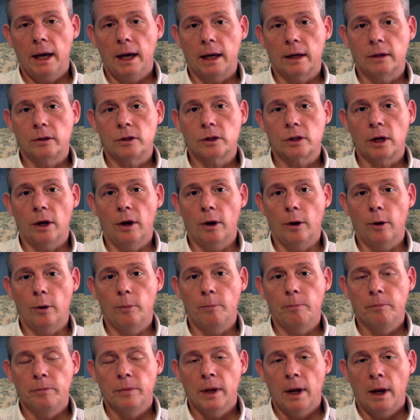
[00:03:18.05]
And
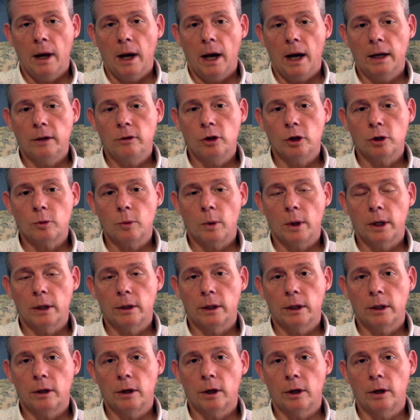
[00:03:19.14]
so I just want to
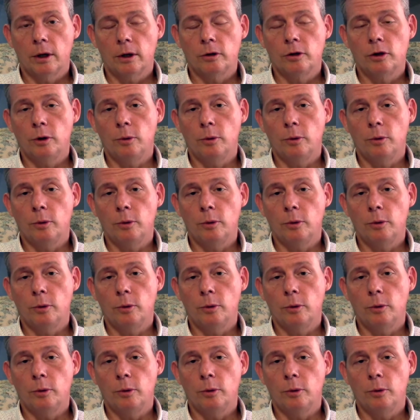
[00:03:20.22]
encourage